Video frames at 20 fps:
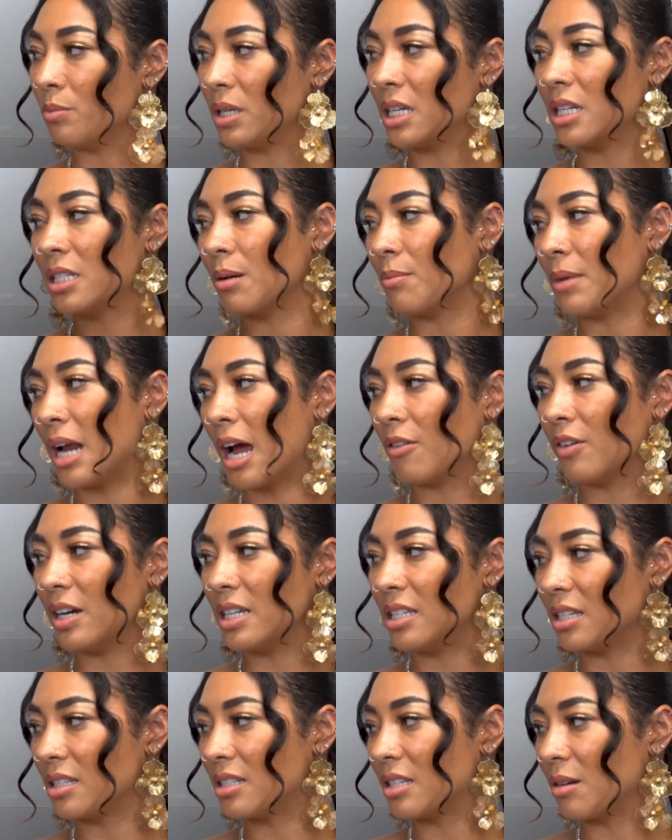because I'm not
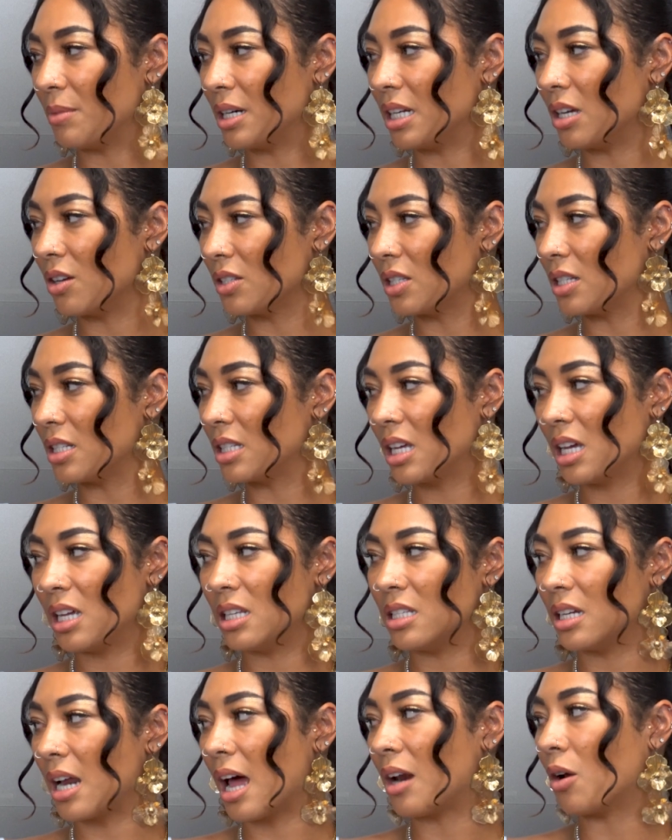raising somebody else's
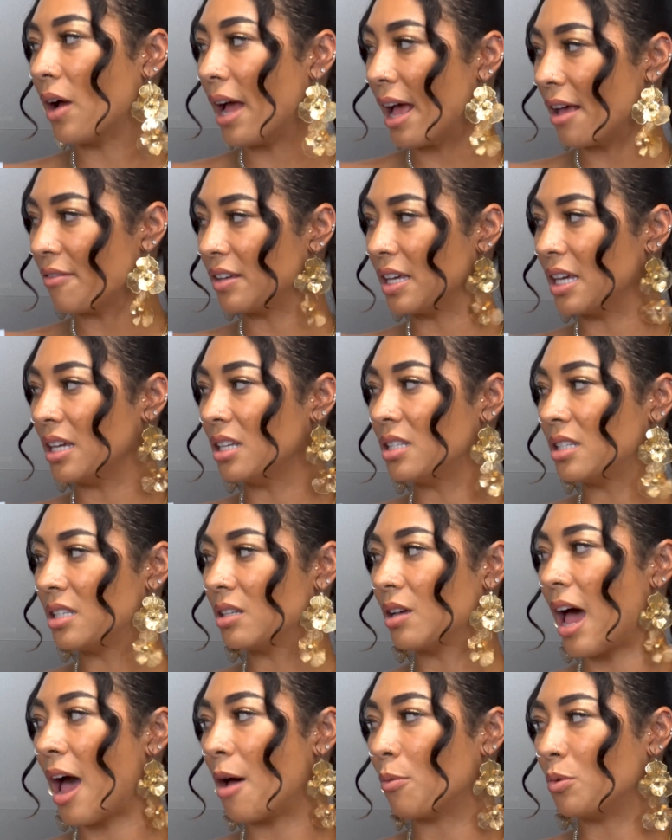kids and I don't have kids.
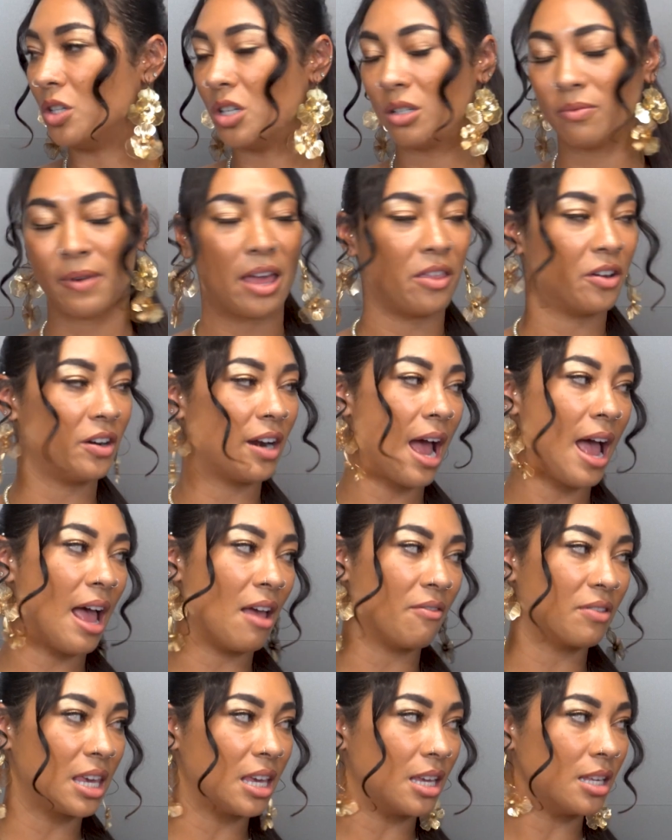I would just rather not
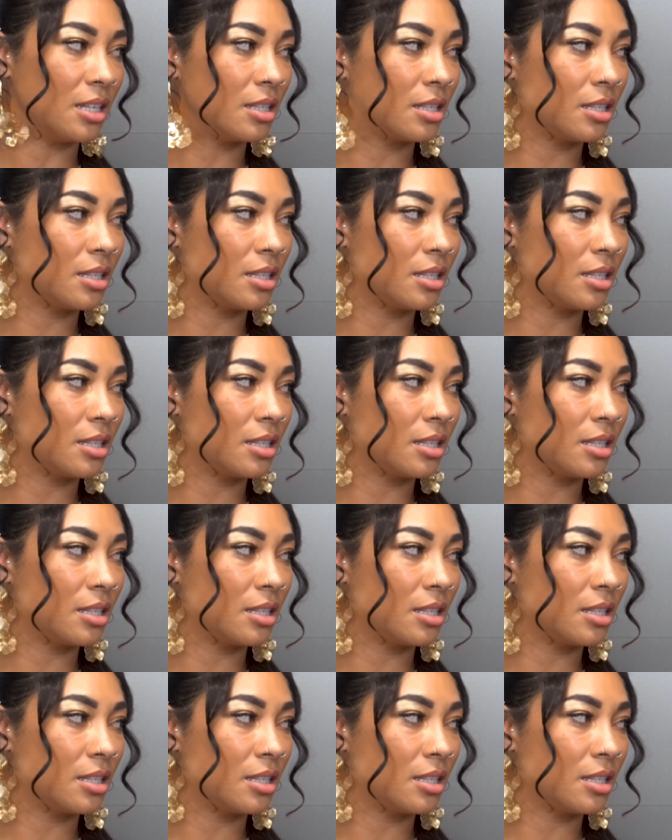have kids.